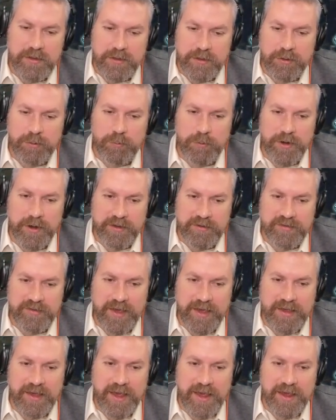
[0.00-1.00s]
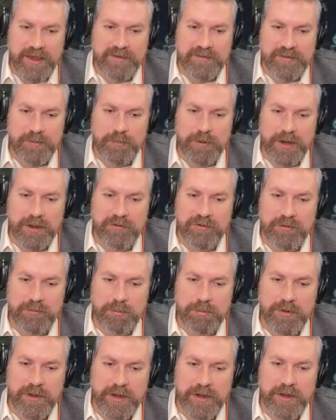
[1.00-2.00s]
you want to say, hey, somebody should
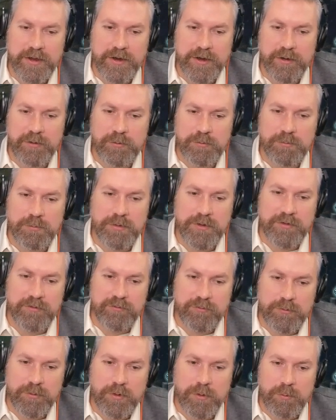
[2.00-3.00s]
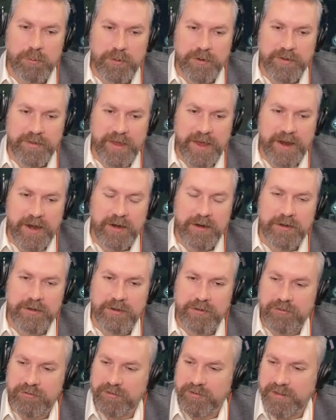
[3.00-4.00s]
put, you know, put a ward there.
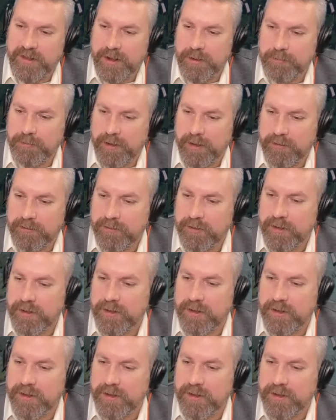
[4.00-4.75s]
You should let them know.